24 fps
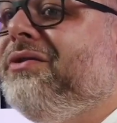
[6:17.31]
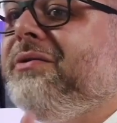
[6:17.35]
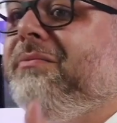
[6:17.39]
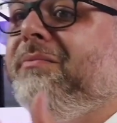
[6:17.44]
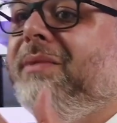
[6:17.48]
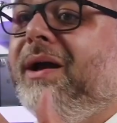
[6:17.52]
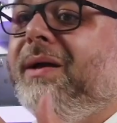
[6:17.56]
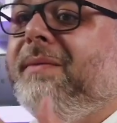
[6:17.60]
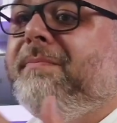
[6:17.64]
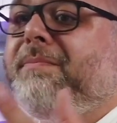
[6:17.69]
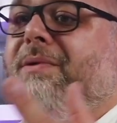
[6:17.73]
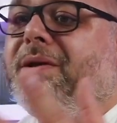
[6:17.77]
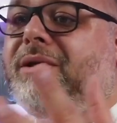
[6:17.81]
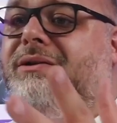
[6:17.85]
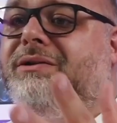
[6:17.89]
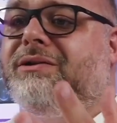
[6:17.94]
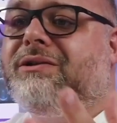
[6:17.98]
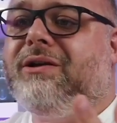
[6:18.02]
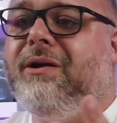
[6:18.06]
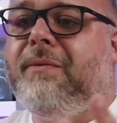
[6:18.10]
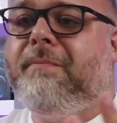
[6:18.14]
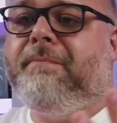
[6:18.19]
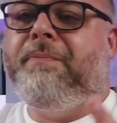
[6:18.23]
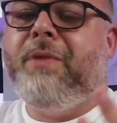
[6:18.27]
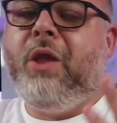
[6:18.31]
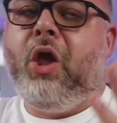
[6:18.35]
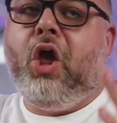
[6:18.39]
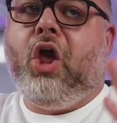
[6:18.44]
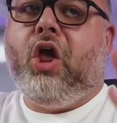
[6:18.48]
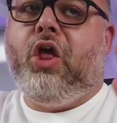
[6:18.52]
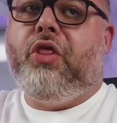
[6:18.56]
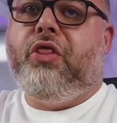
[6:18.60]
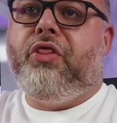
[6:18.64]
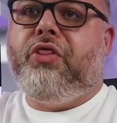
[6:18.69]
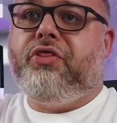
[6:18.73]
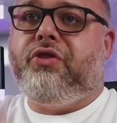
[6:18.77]
there might be some
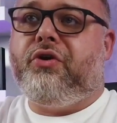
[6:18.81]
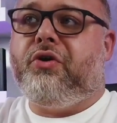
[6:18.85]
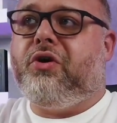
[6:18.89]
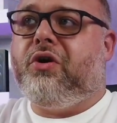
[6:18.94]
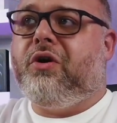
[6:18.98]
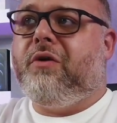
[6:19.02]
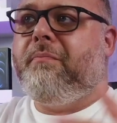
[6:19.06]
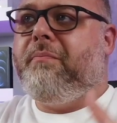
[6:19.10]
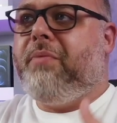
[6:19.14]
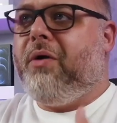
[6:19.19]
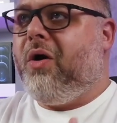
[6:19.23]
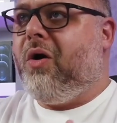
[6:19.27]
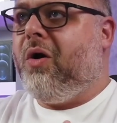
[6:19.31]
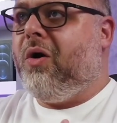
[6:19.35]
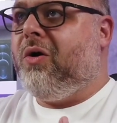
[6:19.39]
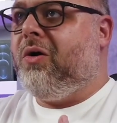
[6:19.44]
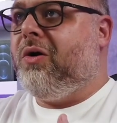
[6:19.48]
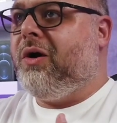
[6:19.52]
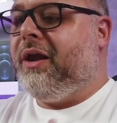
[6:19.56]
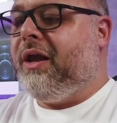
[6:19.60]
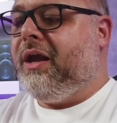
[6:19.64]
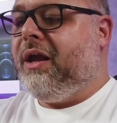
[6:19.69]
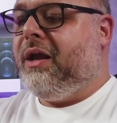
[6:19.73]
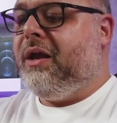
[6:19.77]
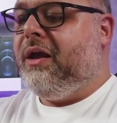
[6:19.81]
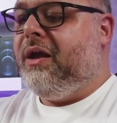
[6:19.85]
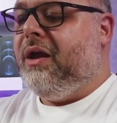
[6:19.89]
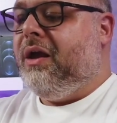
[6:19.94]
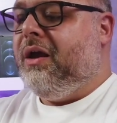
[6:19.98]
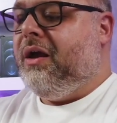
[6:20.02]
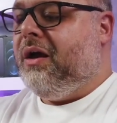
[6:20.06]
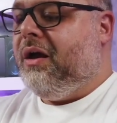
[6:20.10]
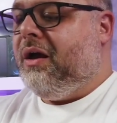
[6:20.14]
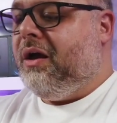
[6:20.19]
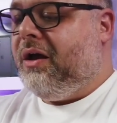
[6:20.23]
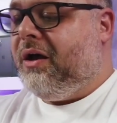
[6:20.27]
third party
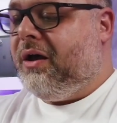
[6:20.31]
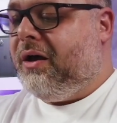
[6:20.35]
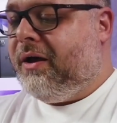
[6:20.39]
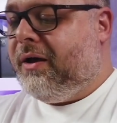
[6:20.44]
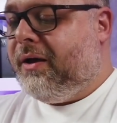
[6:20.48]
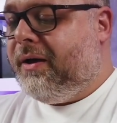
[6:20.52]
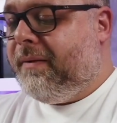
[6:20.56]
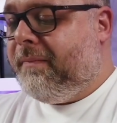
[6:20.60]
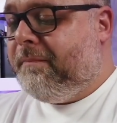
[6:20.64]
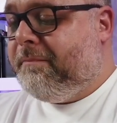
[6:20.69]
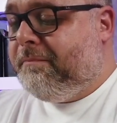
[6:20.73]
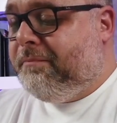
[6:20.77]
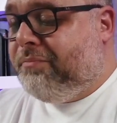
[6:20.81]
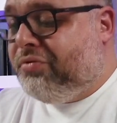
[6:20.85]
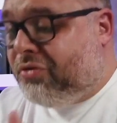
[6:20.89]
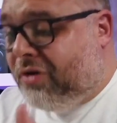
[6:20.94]
uh,